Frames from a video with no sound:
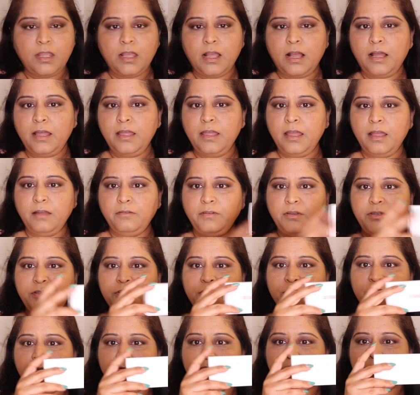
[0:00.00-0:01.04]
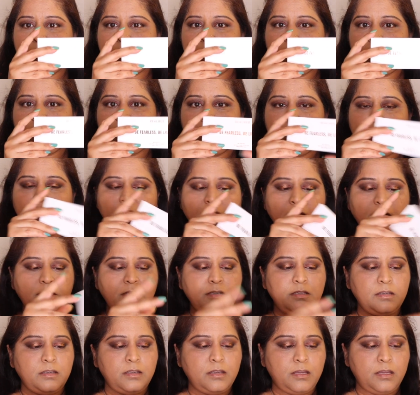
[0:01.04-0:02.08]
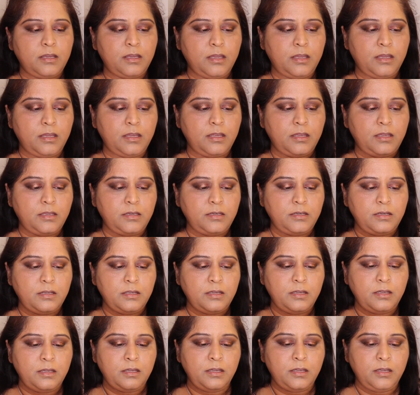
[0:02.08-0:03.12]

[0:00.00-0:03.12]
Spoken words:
I haven't used it yet, and